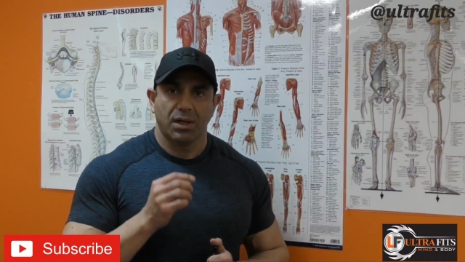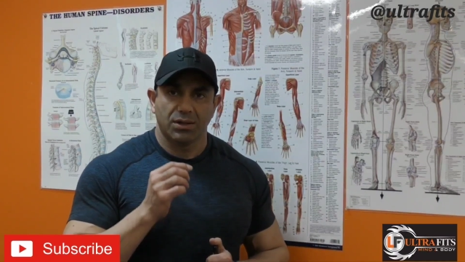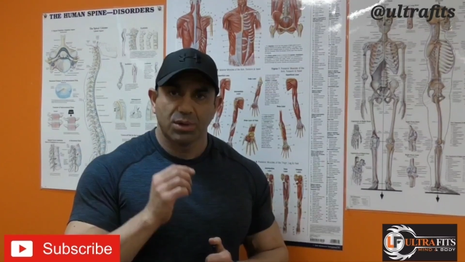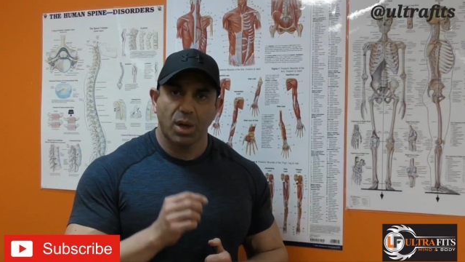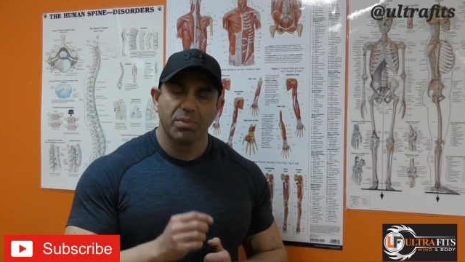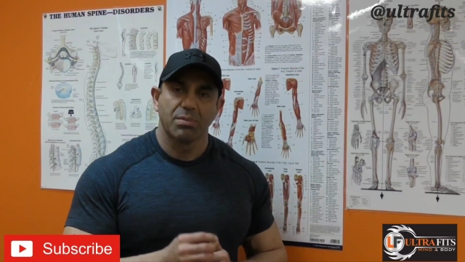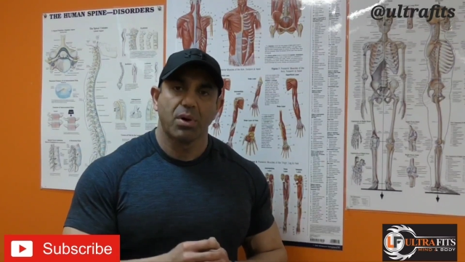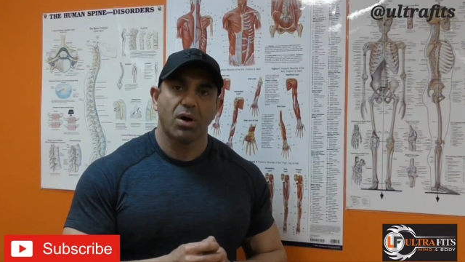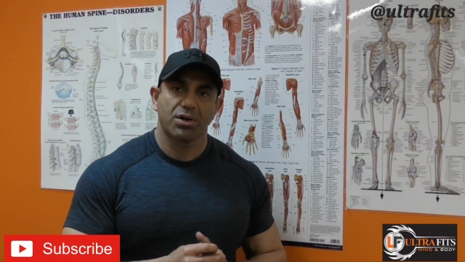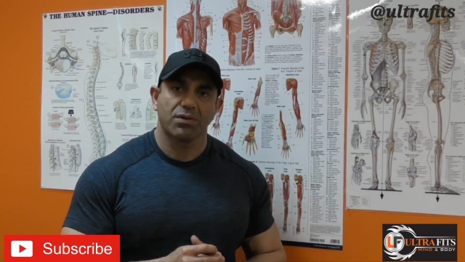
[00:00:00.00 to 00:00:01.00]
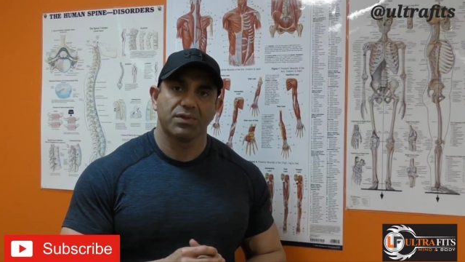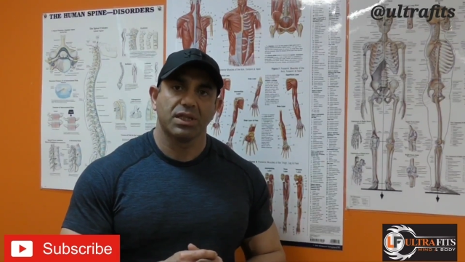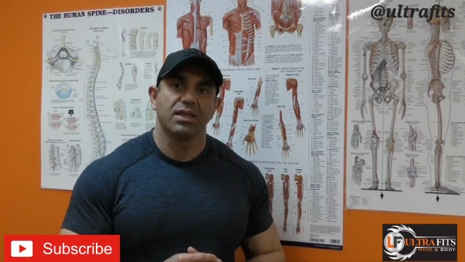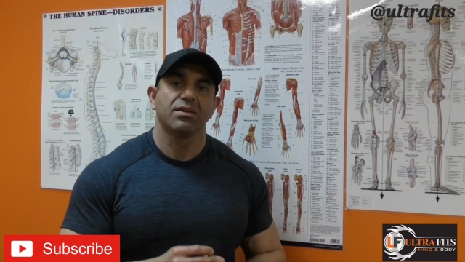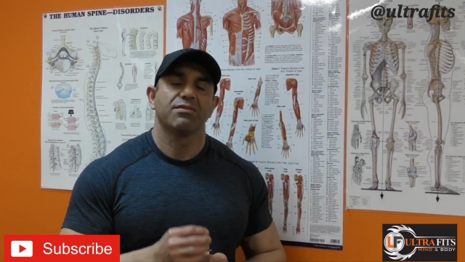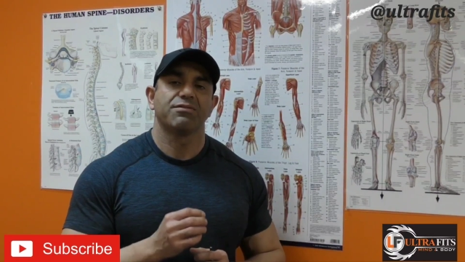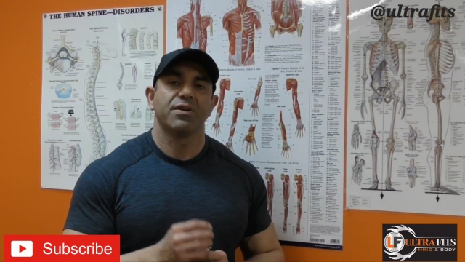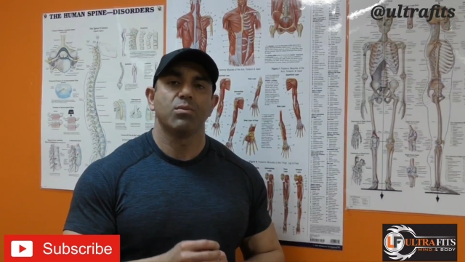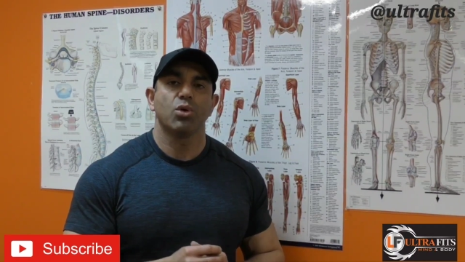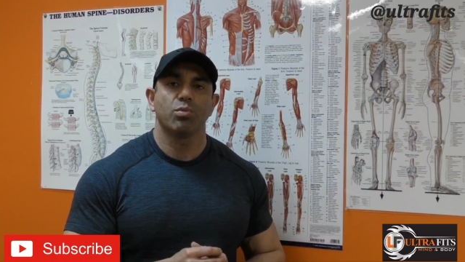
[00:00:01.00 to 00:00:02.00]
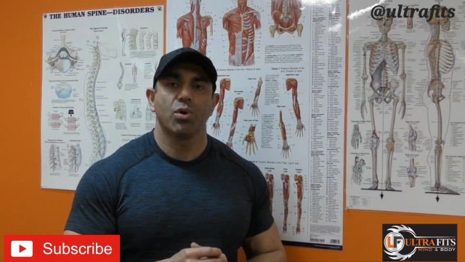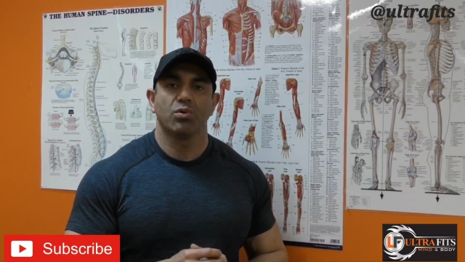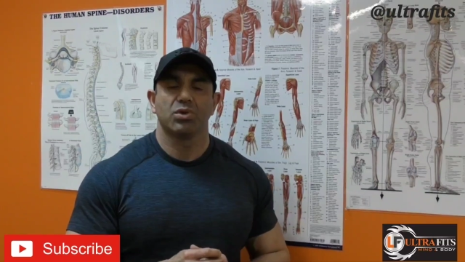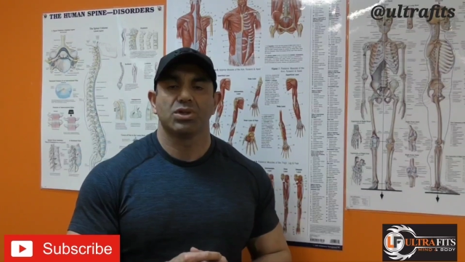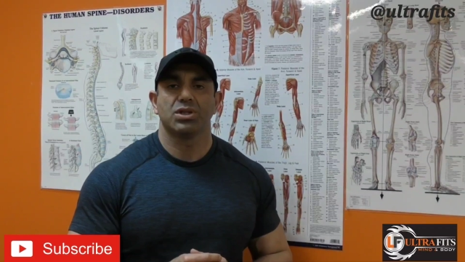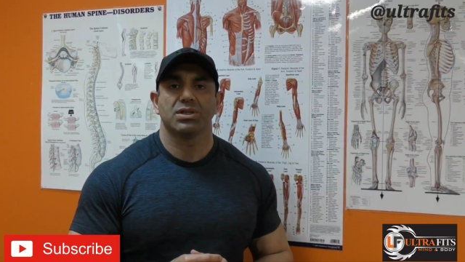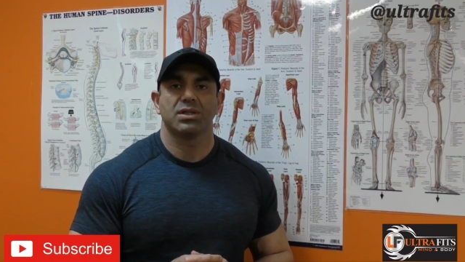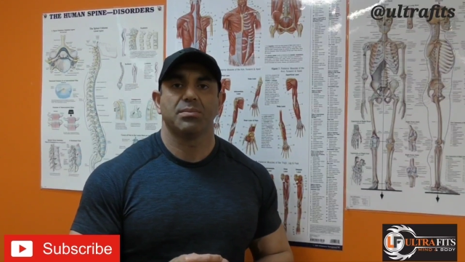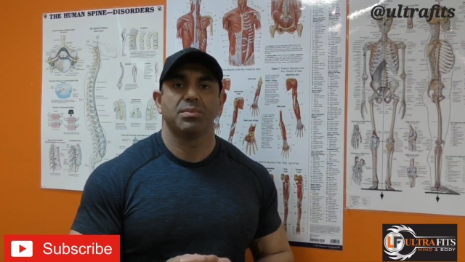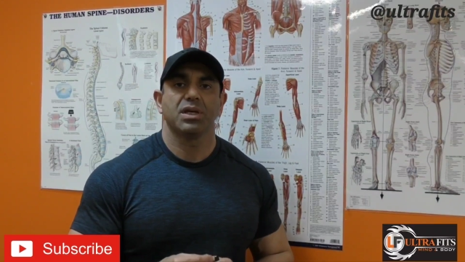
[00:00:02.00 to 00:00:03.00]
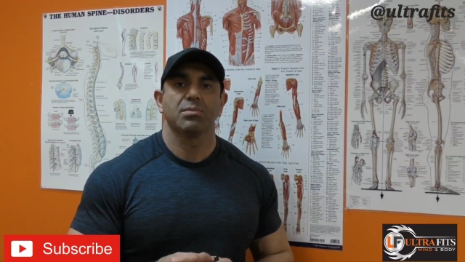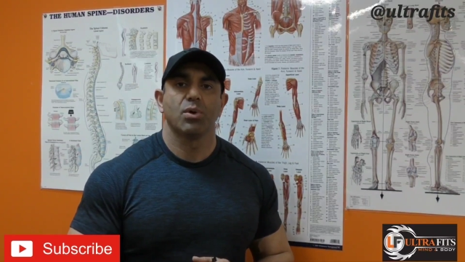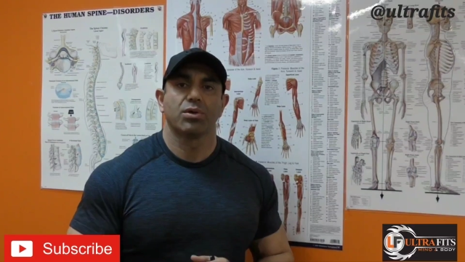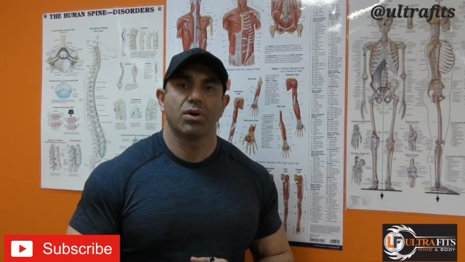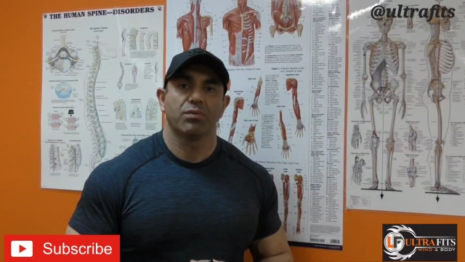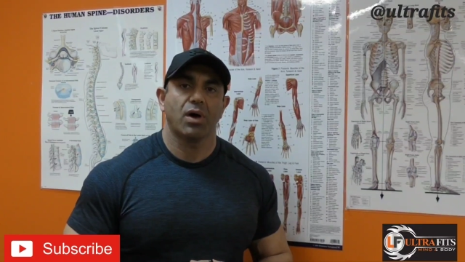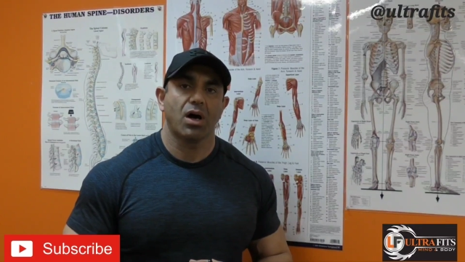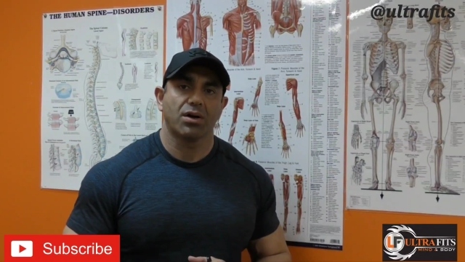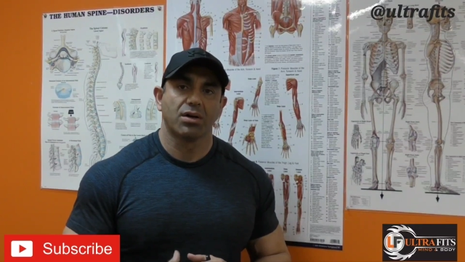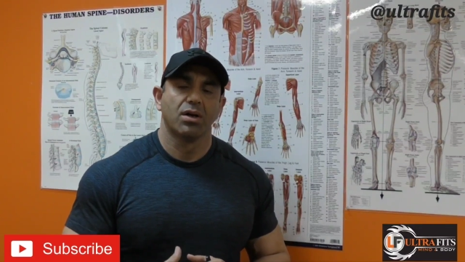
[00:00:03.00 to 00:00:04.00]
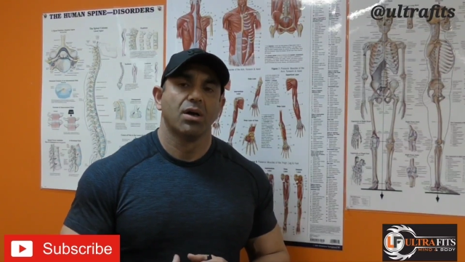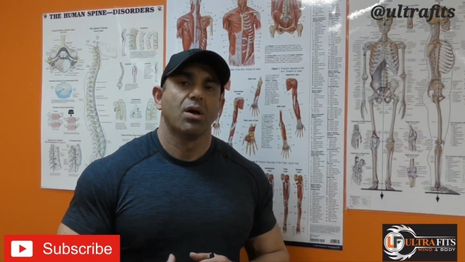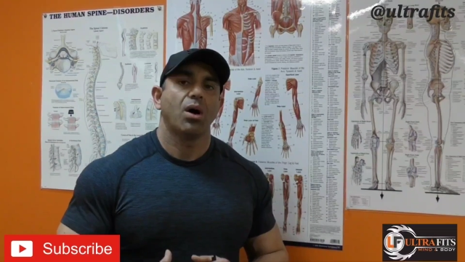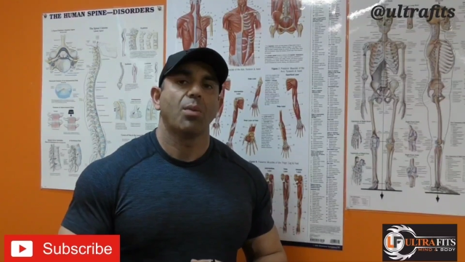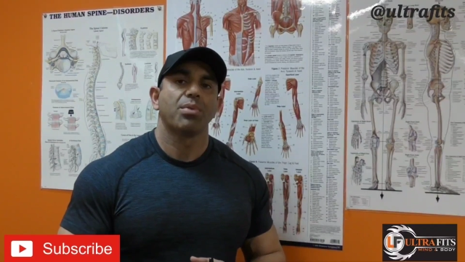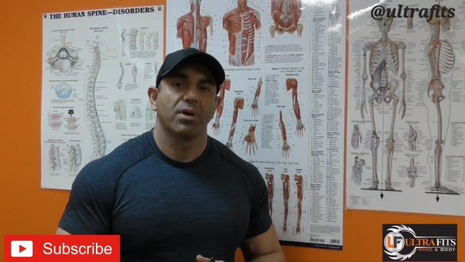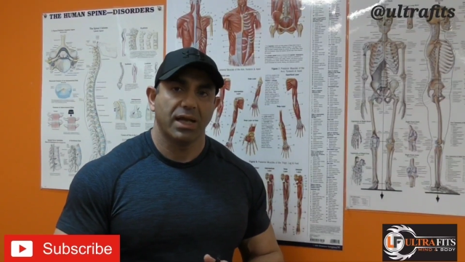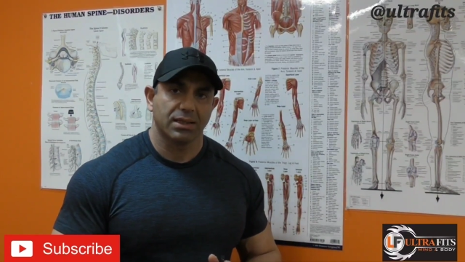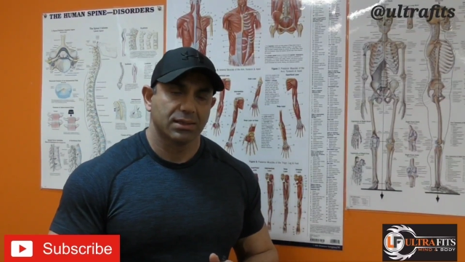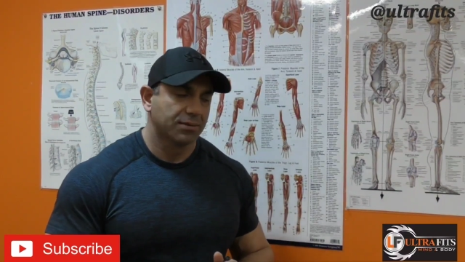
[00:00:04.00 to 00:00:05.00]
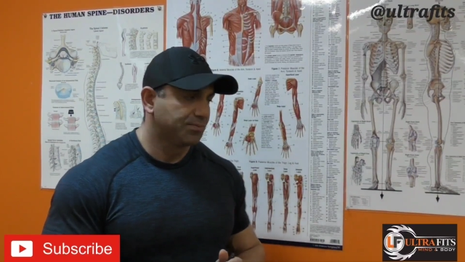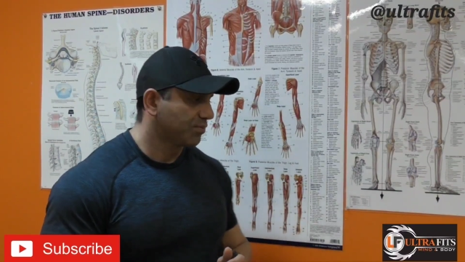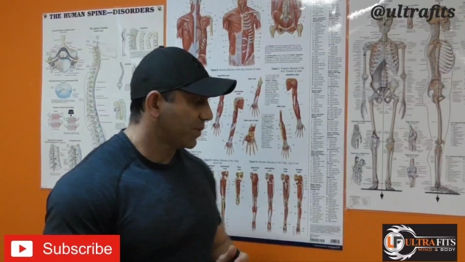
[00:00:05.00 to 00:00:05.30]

a top part of the femur bone, which is the big bone on our upper legs.